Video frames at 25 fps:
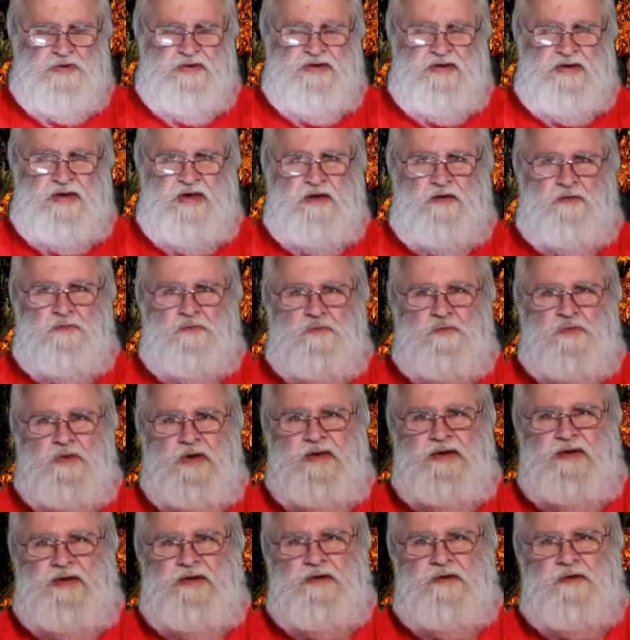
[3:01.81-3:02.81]
read out
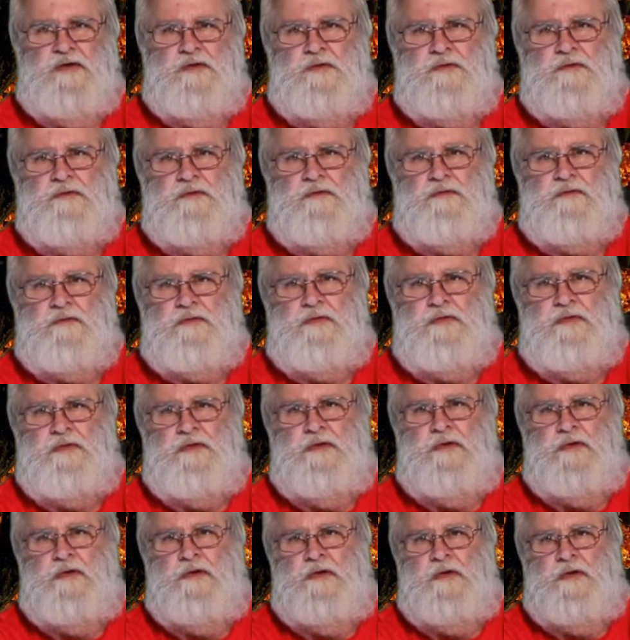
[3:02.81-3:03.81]
right here
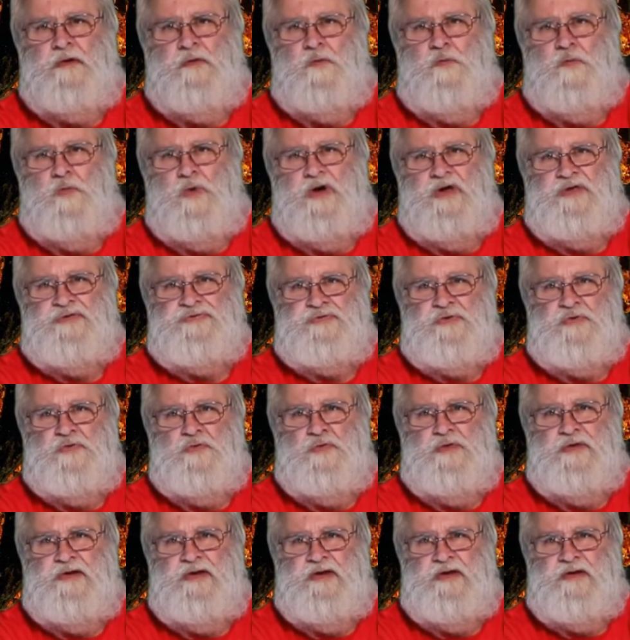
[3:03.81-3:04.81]
what's
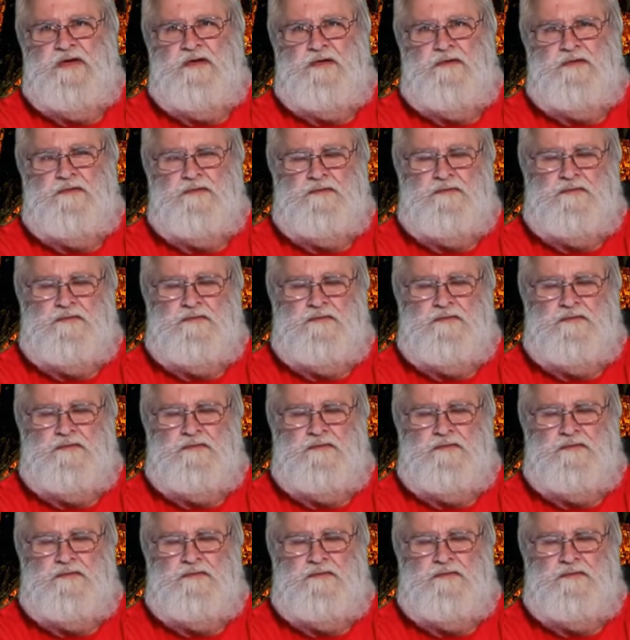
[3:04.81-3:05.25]
going out.